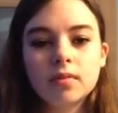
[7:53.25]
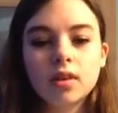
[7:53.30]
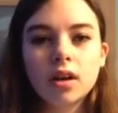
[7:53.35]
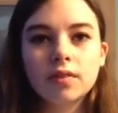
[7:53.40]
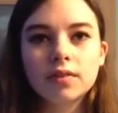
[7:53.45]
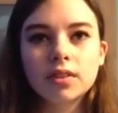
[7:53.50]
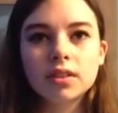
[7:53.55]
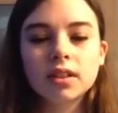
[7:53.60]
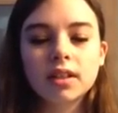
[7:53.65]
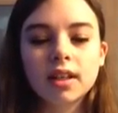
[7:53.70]

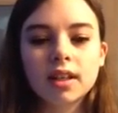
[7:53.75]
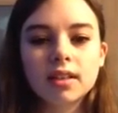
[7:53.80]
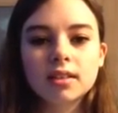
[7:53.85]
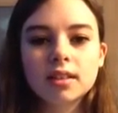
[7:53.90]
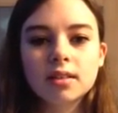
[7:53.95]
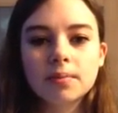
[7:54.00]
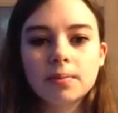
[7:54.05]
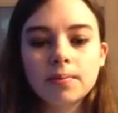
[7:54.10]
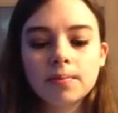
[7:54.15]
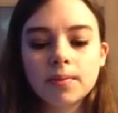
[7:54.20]
obviously next
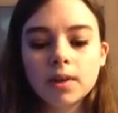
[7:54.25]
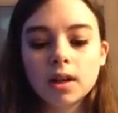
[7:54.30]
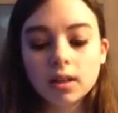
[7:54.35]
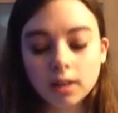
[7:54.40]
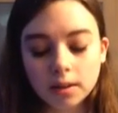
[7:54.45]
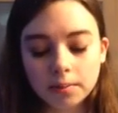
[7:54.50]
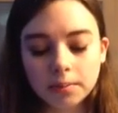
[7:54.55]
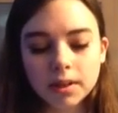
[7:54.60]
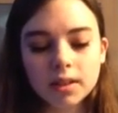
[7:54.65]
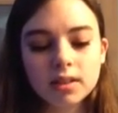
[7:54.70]
to the
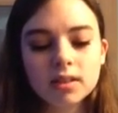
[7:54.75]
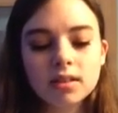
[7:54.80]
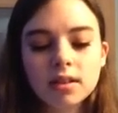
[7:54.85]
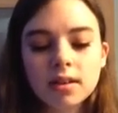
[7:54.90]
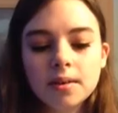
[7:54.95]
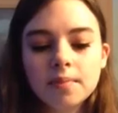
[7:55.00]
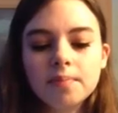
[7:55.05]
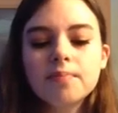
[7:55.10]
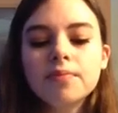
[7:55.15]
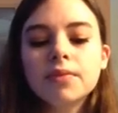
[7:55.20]
Olympics.
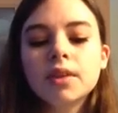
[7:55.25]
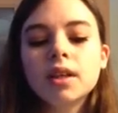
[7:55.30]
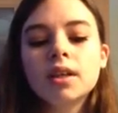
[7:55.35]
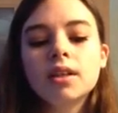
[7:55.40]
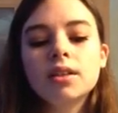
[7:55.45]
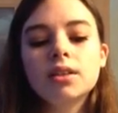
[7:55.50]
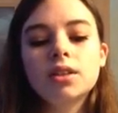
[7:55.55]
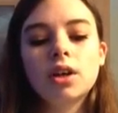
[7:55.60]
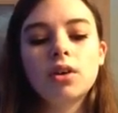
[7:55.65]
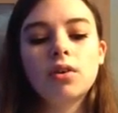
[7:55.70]

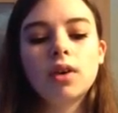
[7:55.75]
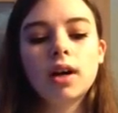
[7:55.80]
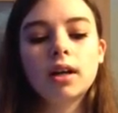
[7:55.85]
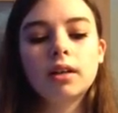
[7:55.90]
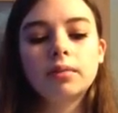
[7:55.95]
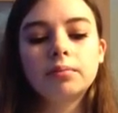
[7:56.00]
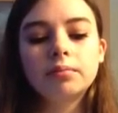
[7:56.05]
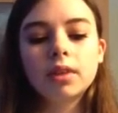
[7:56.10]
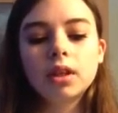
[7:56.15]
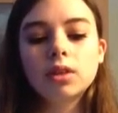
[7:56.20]
So
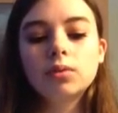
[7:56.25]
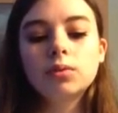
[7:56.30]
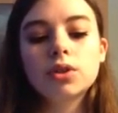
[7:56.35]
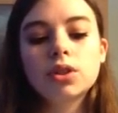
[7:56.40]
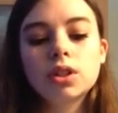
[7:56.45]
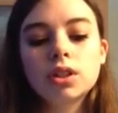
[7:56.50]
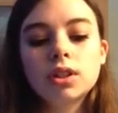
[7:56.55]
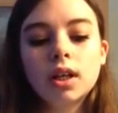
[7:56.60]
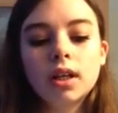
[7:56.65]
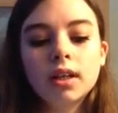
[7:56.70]
it
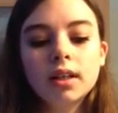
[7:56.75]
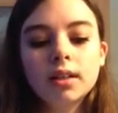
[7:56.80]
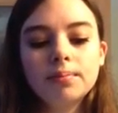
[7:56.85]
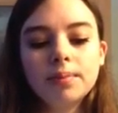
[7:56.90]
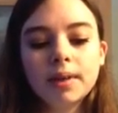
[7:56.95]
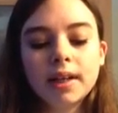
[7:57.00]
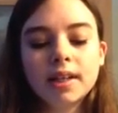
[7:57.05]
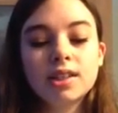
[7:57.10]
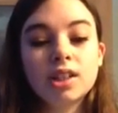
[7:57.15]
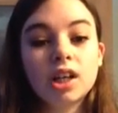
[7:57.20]
was started
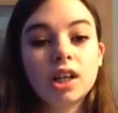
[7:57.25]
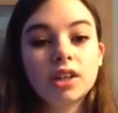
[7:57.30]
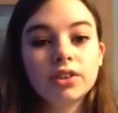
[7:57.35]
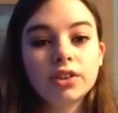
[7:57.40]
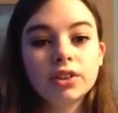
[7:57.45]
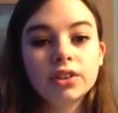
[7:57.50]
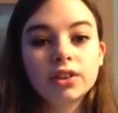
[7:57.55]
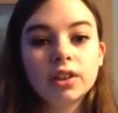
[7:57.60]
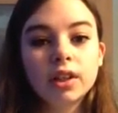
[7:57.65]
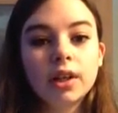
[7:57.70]
by
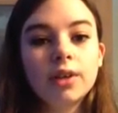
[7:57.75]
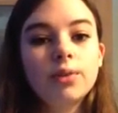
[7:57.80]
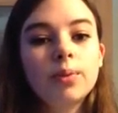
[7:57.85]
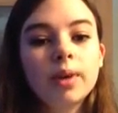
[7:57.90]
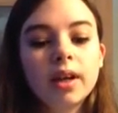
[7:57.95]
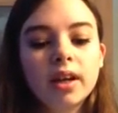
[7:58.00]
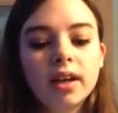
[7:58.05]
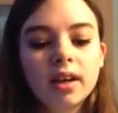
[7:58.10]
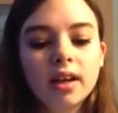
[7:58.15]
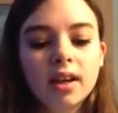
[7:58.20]
Dr.
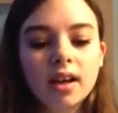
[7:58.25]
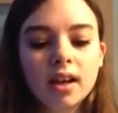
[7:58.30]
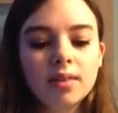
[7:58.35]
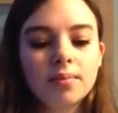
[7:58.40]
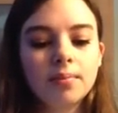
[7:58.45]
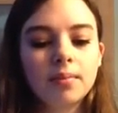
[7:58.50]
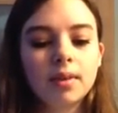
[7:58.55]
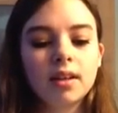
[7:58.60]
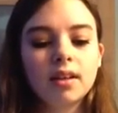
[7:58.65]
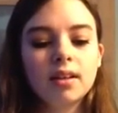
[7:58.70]
Ludwig
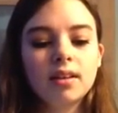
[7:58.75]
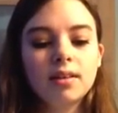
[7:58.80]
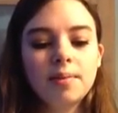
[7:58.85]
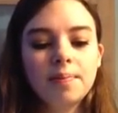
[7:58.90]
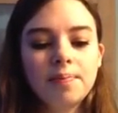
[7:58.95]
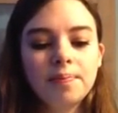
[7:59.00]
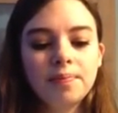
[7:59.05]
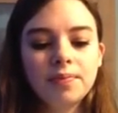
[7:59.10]
Guttmann.